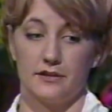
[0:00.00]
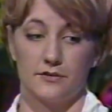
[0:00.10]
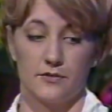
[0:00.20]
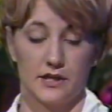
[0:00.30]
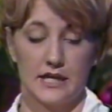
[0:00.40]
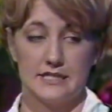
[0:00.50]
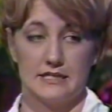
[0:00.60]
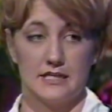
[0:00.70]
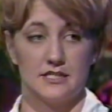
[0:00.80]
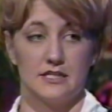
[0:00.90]
and their
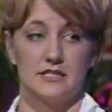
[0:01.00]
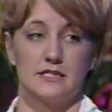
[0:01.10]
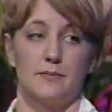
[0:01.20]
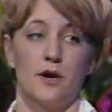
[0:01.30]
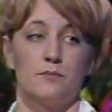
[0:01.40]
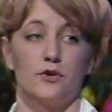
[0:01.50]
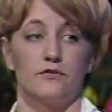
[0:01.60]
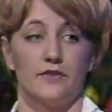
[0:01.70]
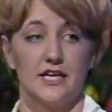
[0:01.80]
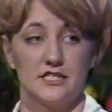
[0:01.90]
organizations about
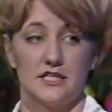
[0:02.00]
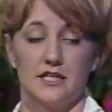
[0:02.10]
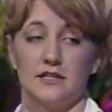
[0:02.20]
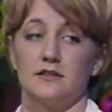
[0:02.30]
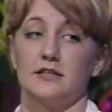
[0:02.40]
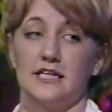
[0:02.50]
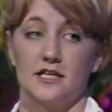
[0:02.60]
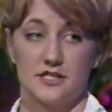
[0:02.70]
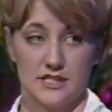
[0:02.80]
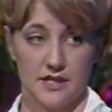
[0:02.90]
motivation,
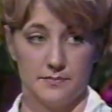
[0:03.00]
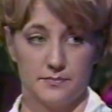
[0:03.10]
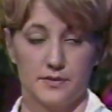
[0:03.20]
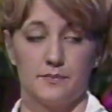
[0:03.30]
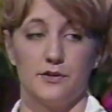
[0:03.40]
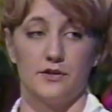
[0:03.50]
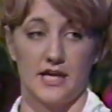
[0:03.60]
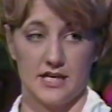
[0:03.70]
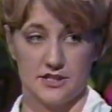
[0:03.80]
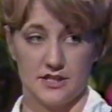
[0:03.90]
leadership,
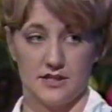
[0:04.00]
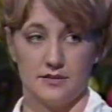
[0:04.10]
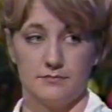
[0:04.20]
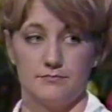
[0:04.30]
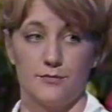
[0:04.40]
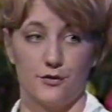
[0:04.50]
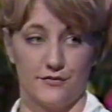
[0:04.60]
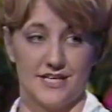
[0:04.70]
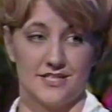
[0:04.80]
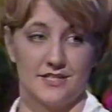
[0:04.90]
communication,
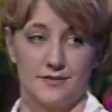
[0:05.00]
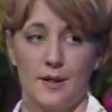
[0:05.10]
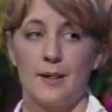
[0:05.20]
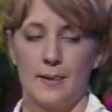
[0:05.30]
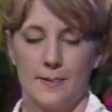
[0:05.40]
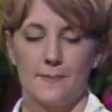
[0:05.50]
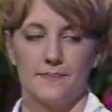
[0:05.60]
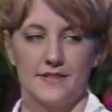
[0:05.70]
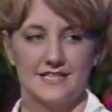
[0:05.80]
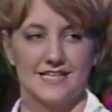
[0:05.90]
motivation,
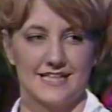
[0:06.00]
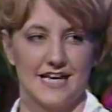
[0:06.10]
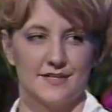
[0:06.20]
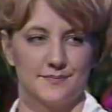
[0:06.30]
things like that.